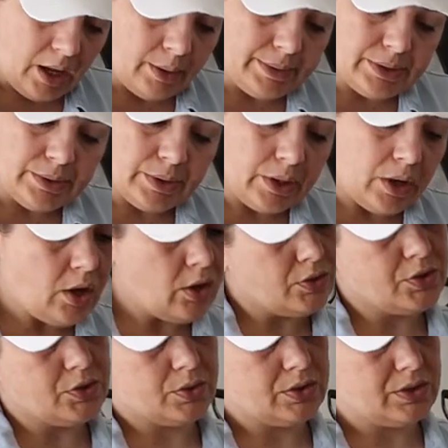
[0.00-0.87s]
I'll be doing
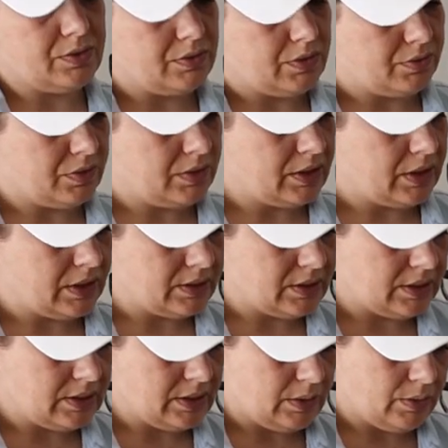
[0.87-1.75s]
all sorts of different
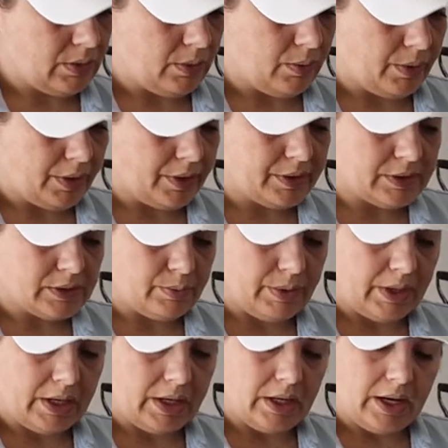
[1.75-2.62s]
things to see what works,
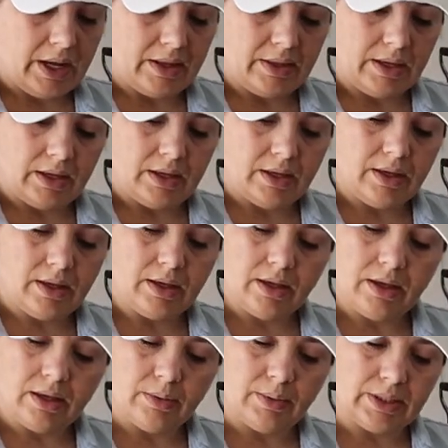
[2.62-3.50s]
but I think
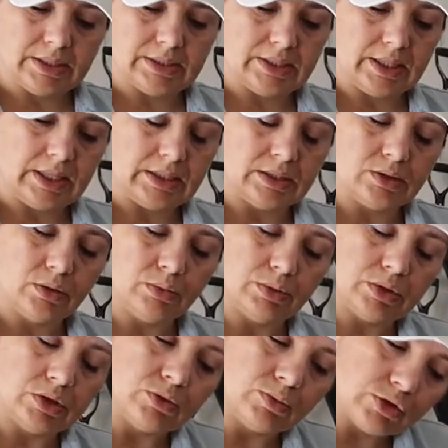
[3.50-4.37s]
the biggest thing is
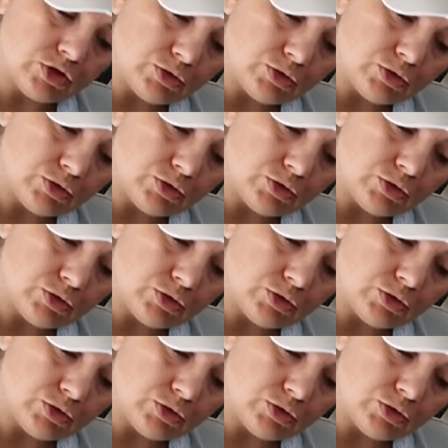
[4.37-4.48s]
don't put too